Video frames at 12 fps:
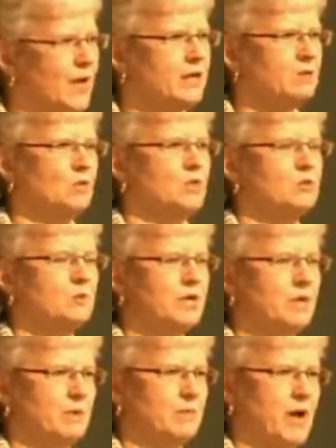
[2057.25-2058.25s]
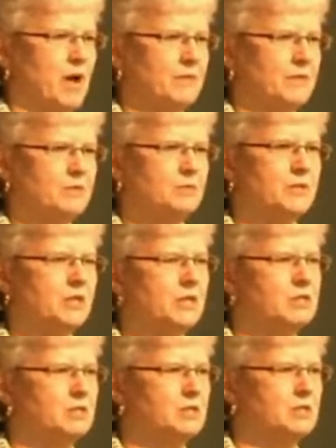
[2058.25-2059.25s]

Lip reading: in which we come about this because it's